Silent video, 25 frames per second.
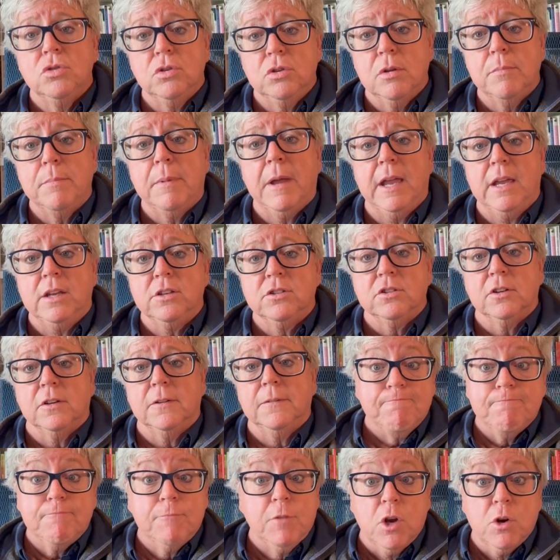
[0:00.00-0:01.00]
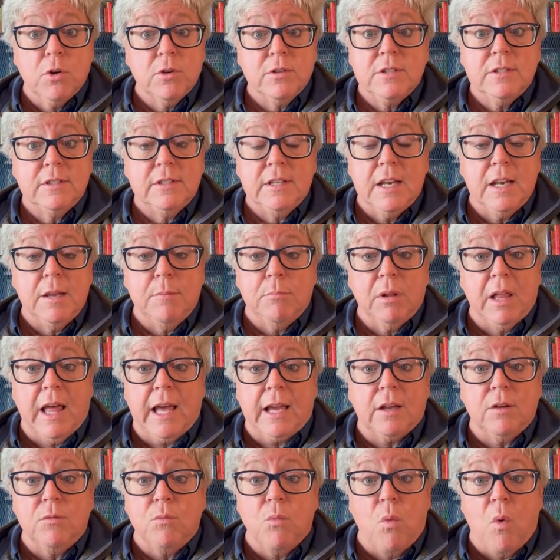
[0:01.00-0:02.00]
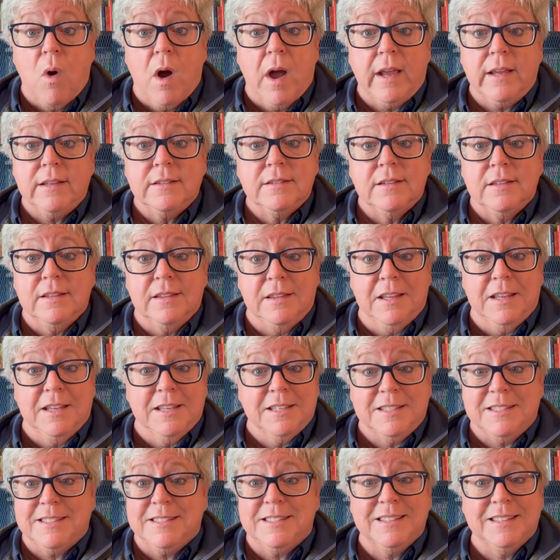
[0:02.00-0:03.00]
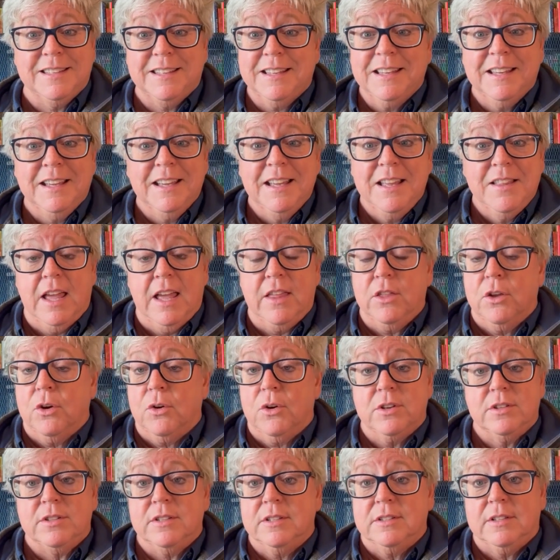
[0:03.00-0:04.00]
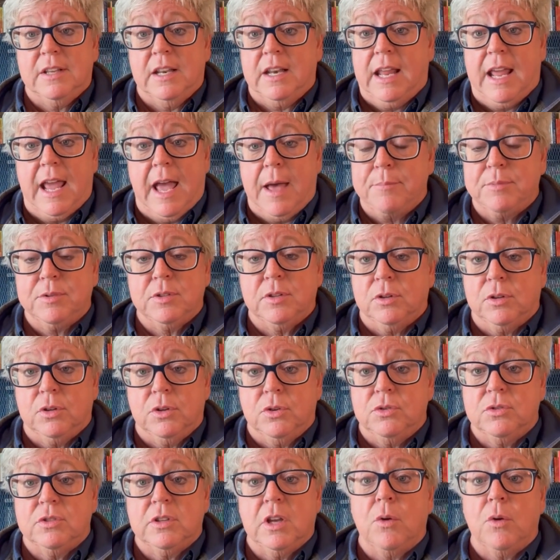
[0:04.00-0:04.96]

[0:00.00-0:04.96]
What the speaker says: the patient. There isn't any black and white in this, and there isn't any absolutes.